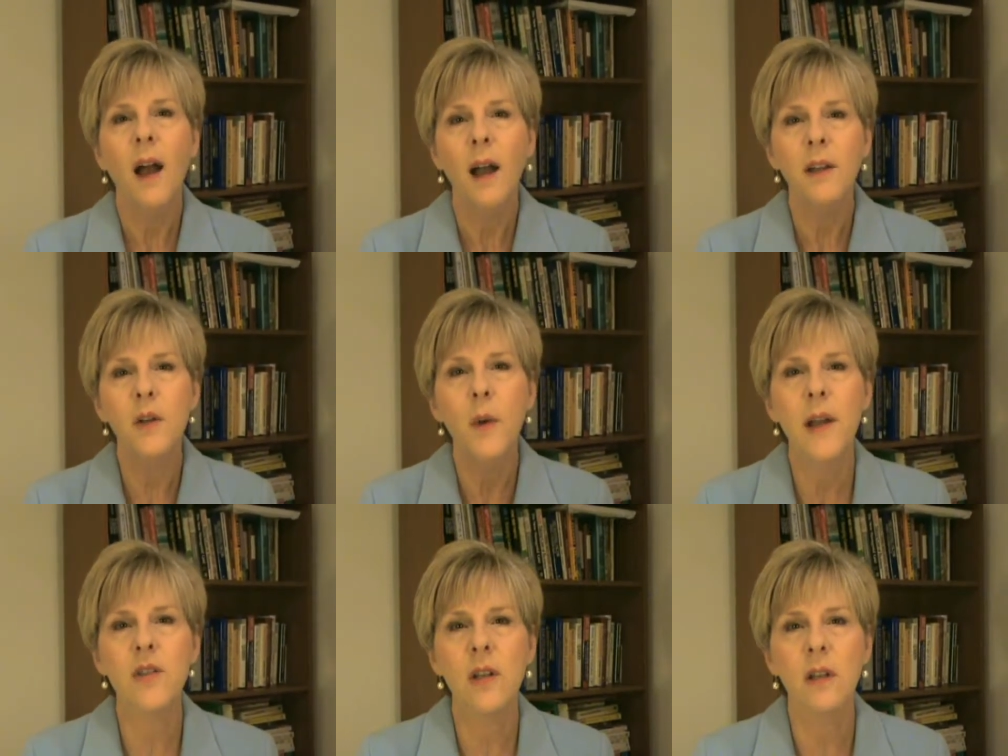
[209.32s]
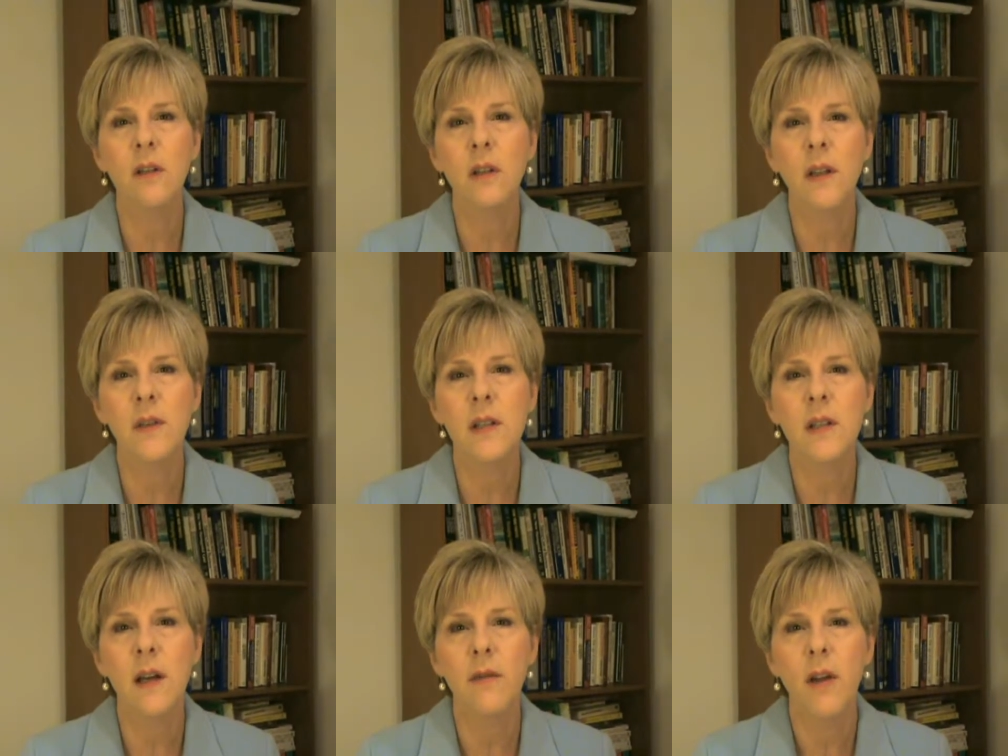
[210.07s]
I do ask you to look at the
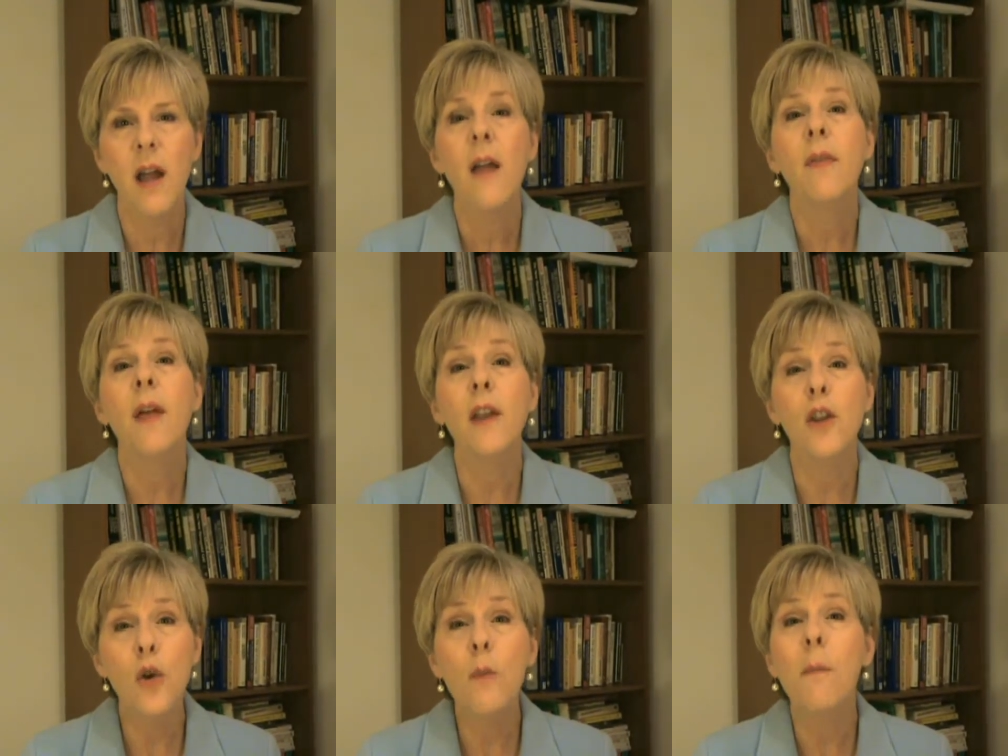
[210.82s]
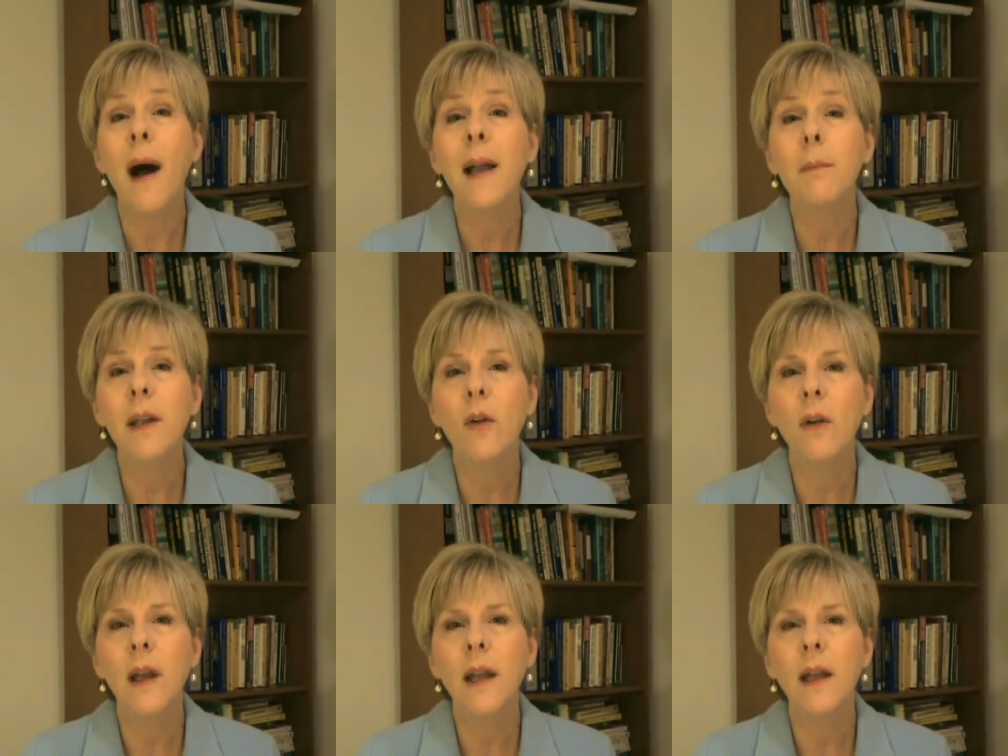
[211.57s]
stuff that you might be
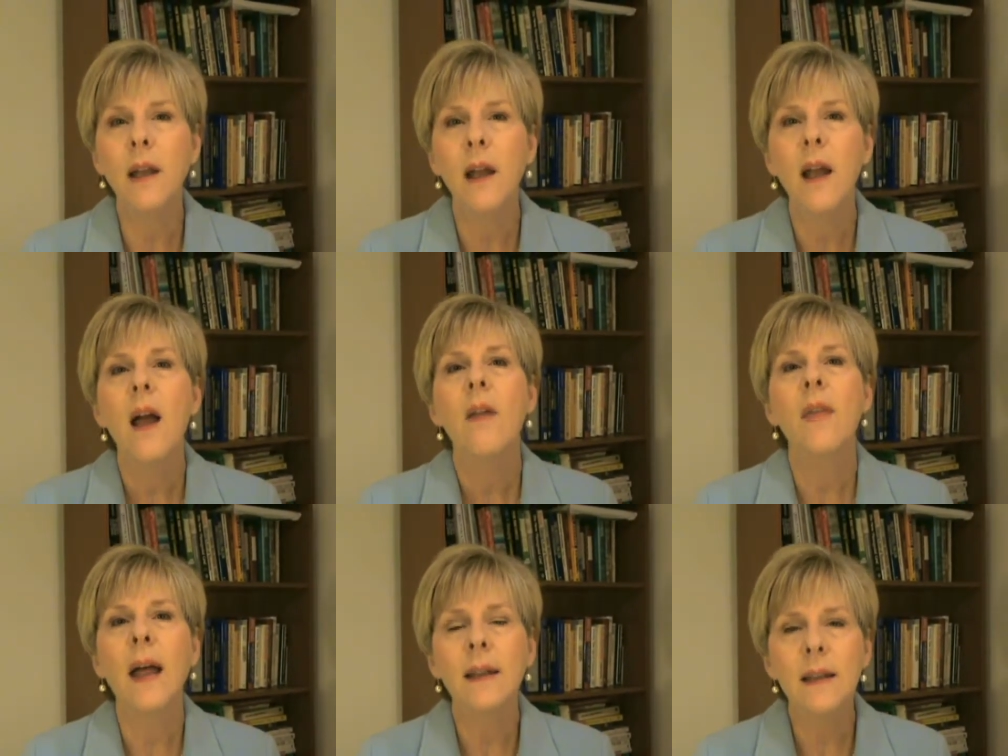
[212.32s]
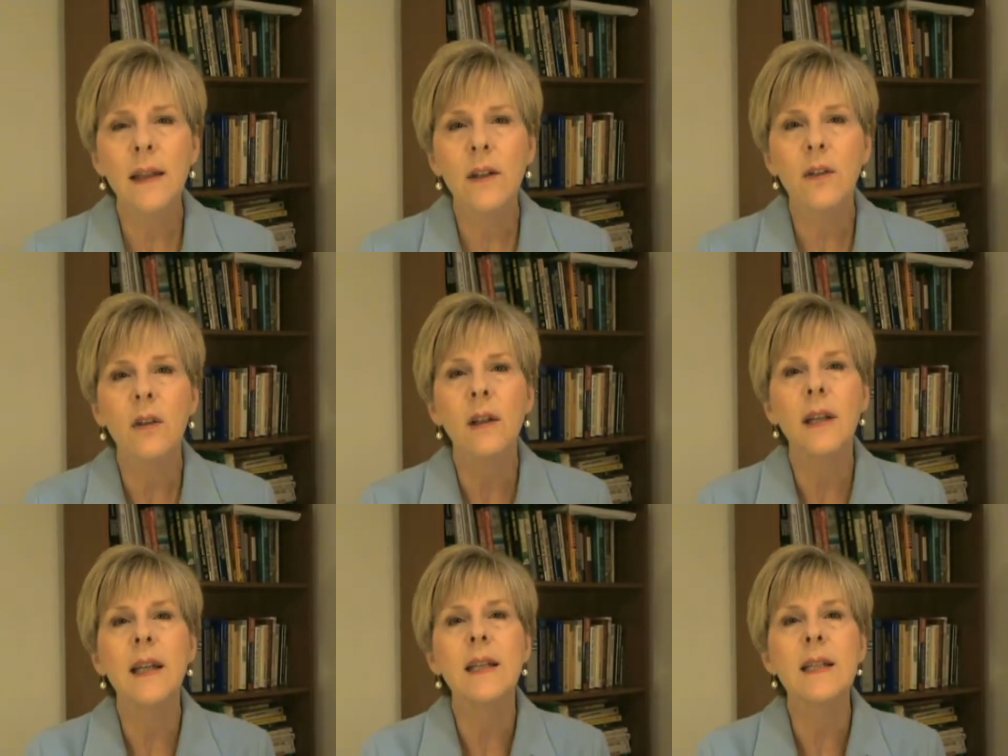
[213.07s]
creating that
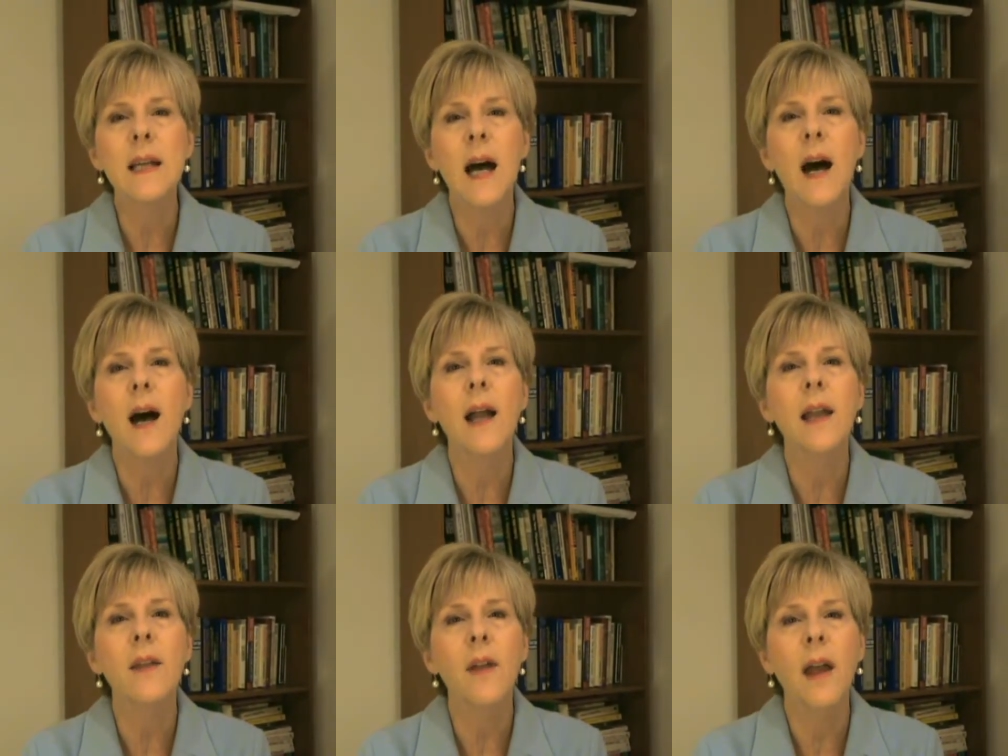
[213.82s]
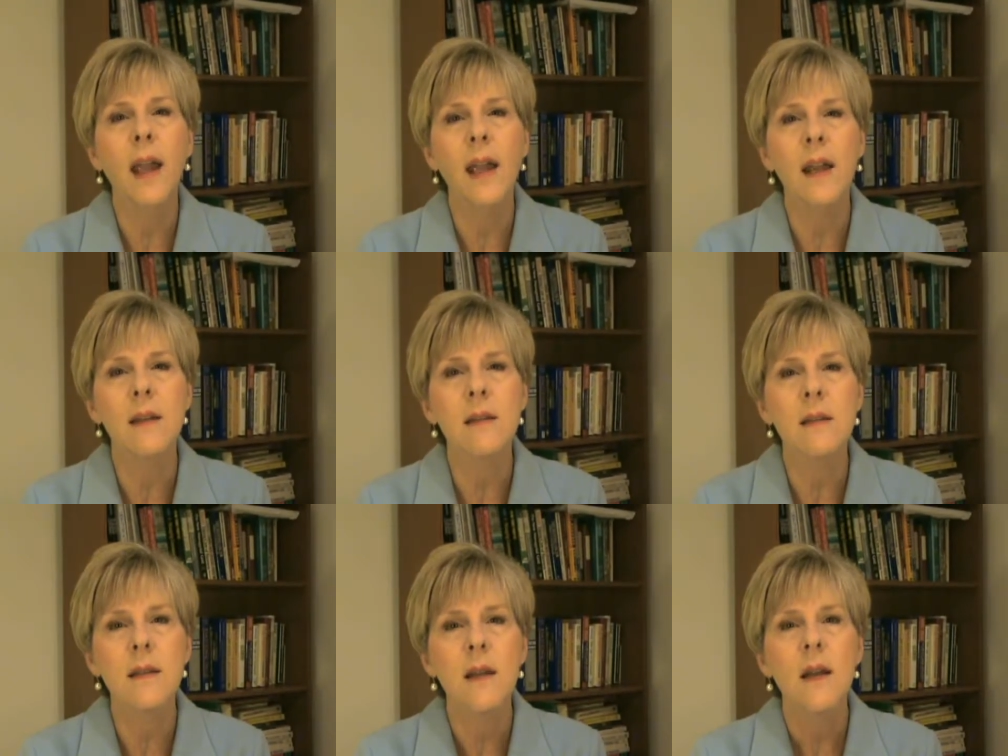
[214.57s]
literally is tying the
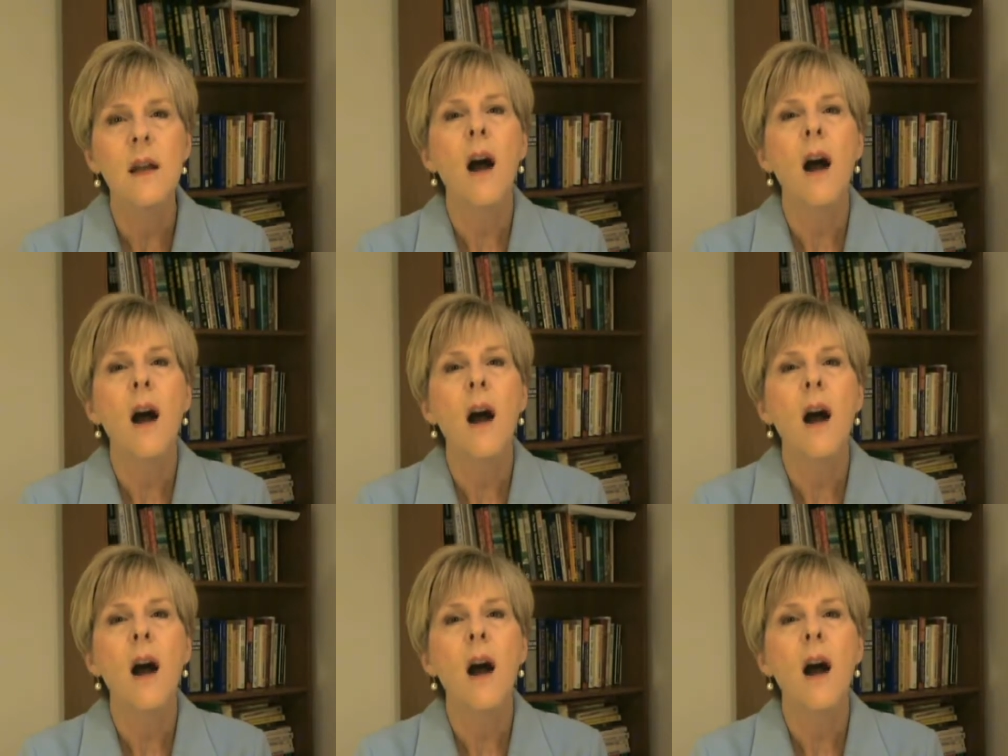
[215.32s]
hands